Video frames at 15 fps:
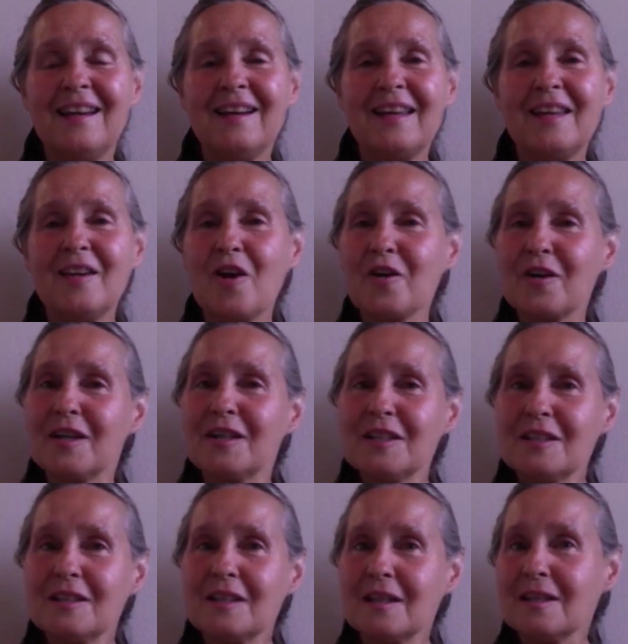in our
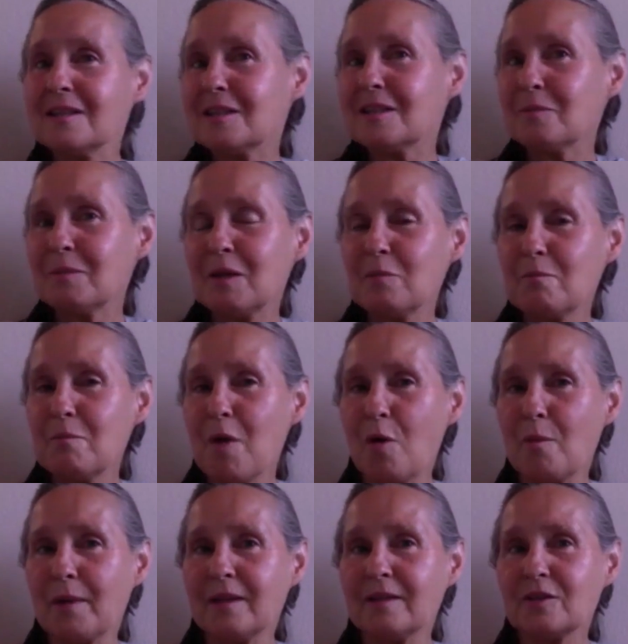intimate
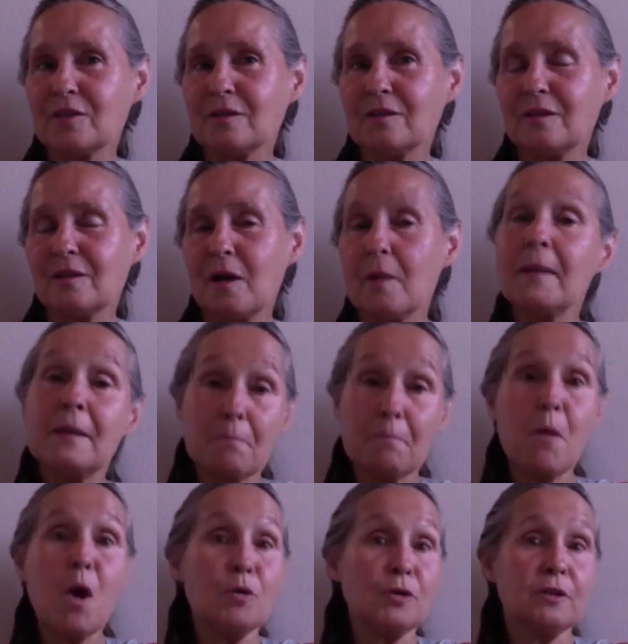moments. I mean, I'm
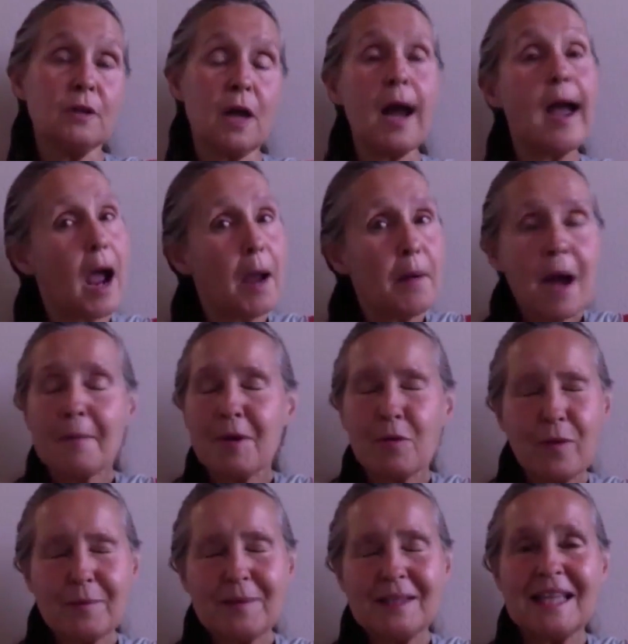a
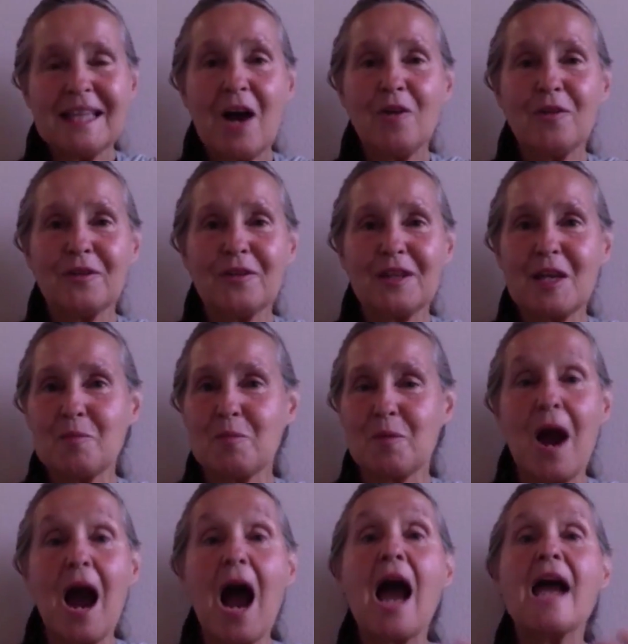women's health
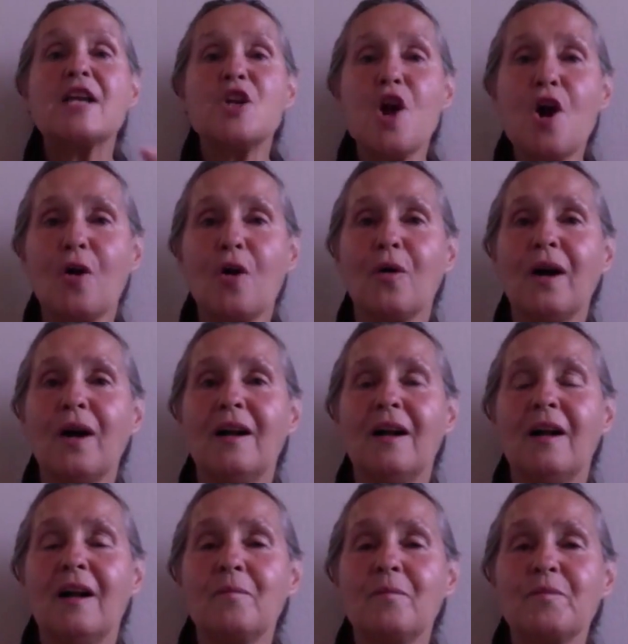keeper. I know
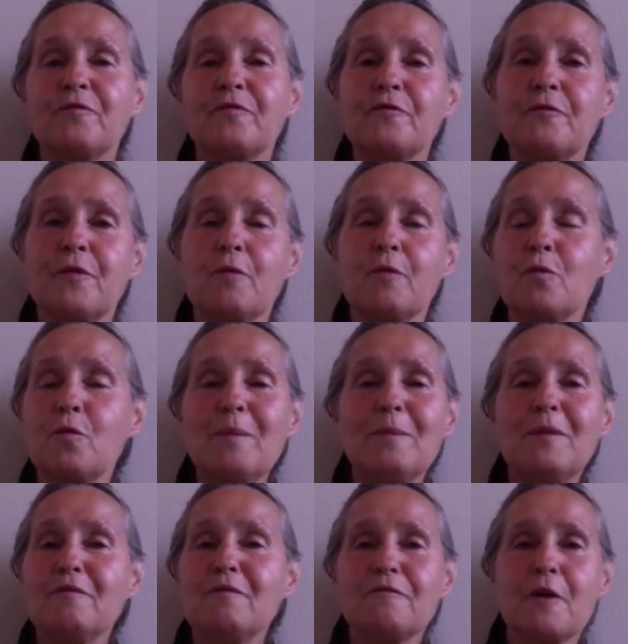
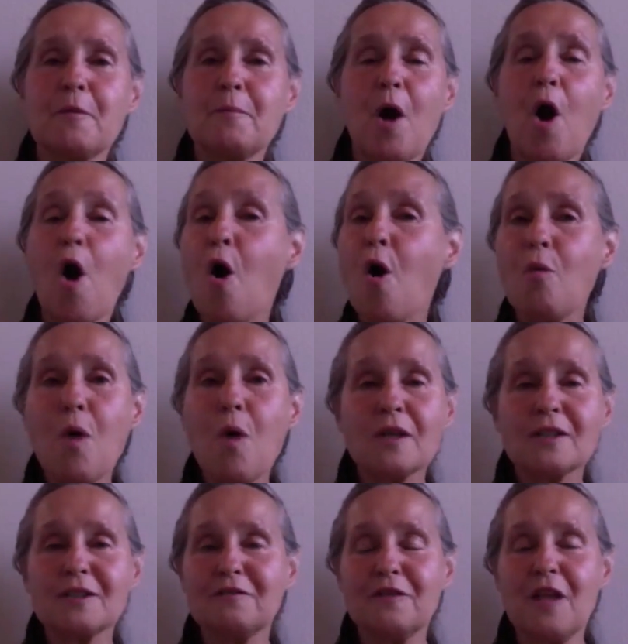women from all
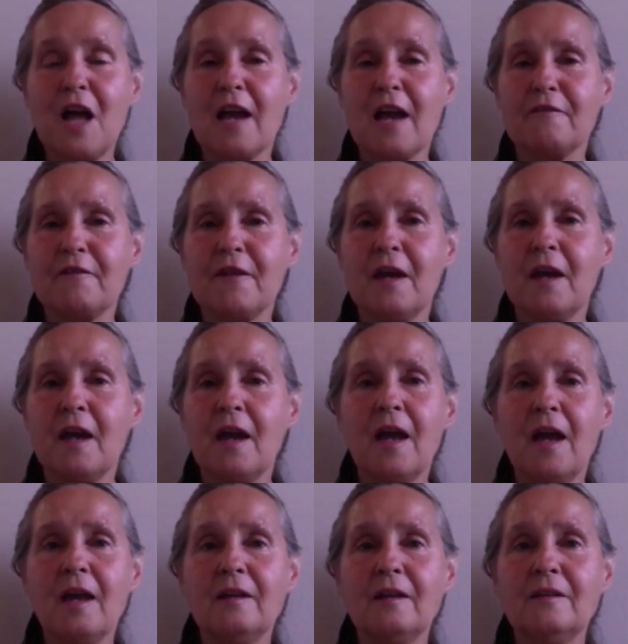walks of life,
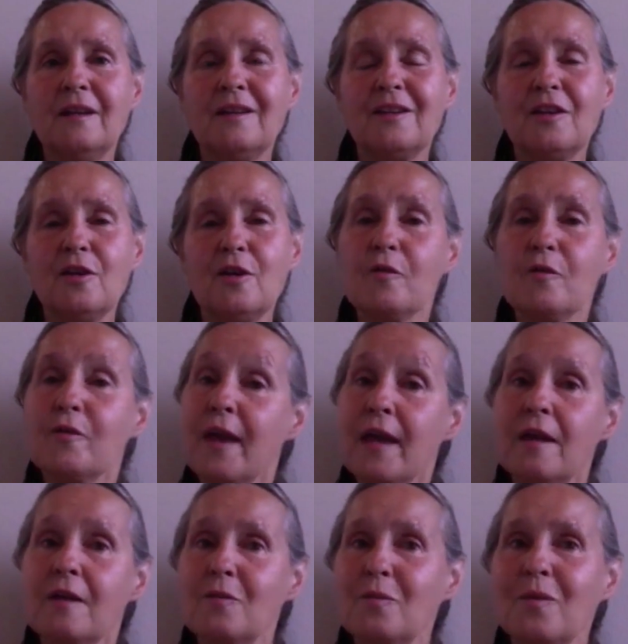and you know
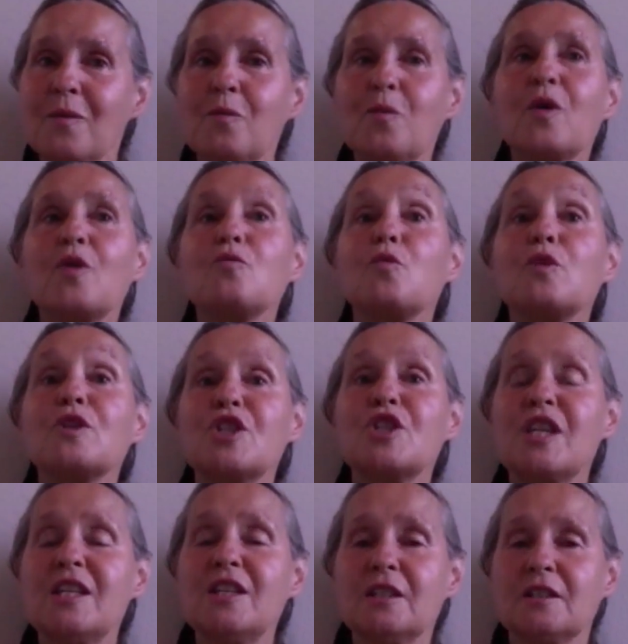we're
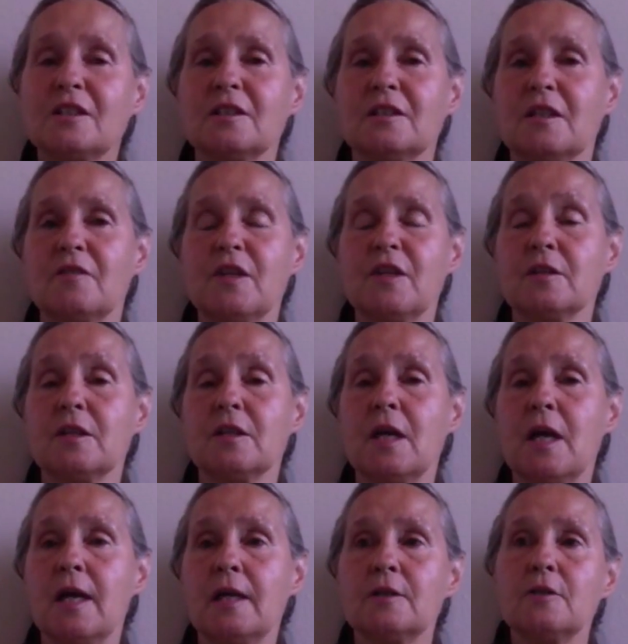geniuses at this.
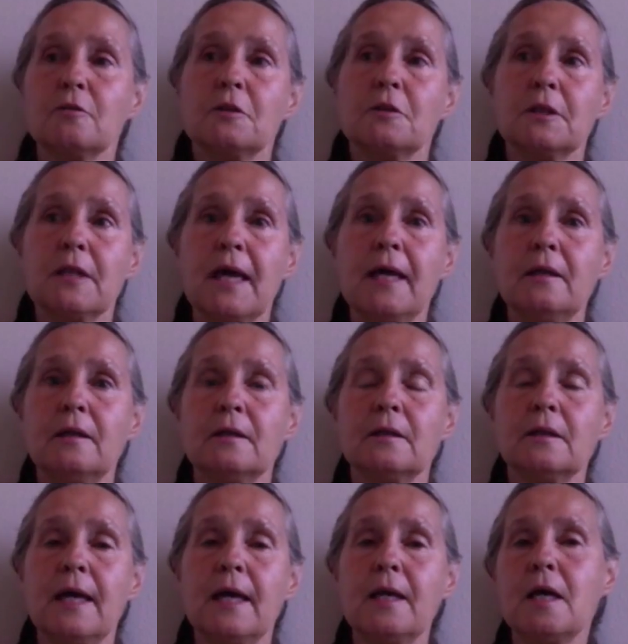And so to
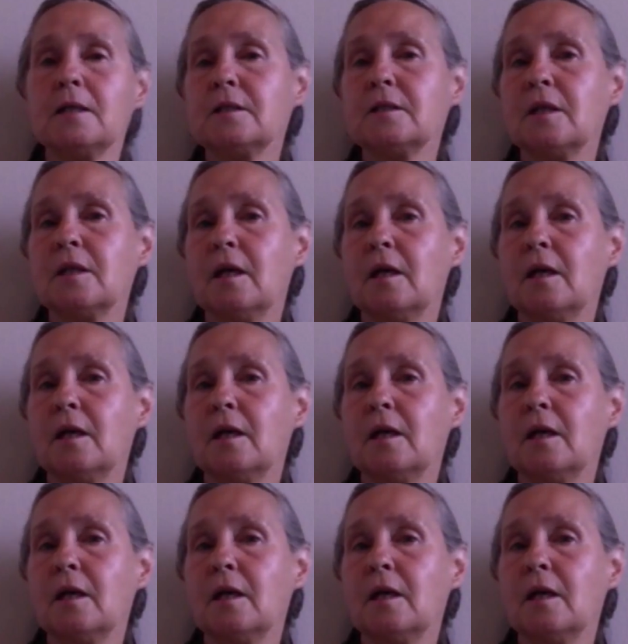let us